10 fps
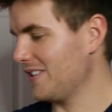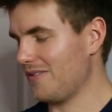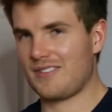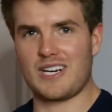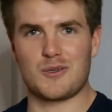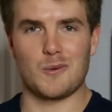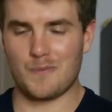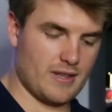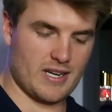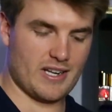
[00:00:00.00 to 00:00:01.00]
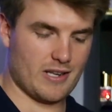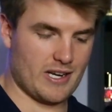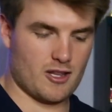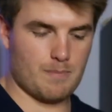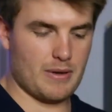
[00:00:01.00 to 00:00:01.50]
It's kind of cool. Then
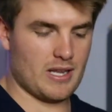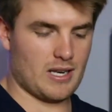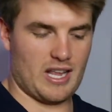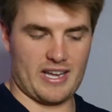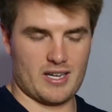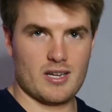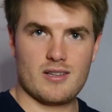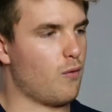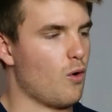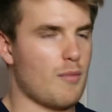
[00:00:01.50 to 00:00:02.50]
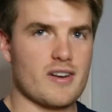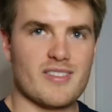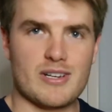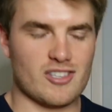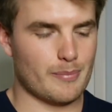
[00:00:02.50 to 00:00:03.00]
it spent like 4
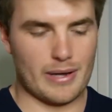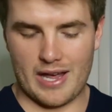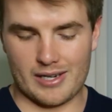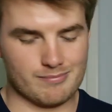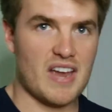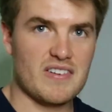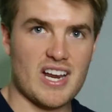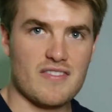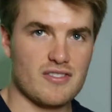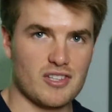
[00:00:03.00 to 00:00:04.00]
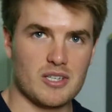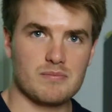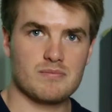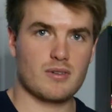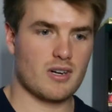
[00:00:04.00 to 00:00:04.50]
months in my gym bag every day after the
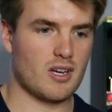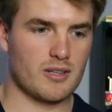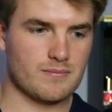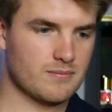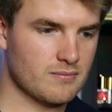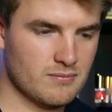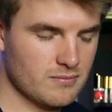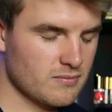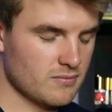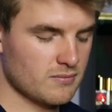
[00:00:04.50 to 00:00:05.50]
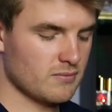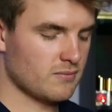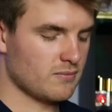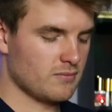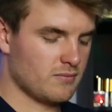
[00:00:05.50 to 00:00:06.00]
gym, putting it on.
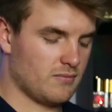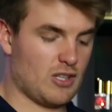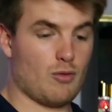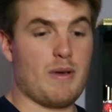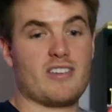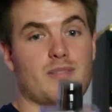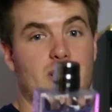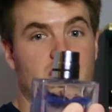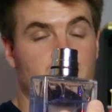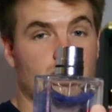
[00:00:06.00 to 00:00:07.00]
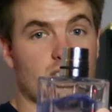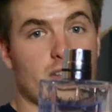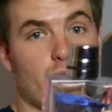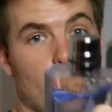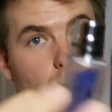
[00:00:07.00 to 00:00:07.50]
This was basically my signature scent for a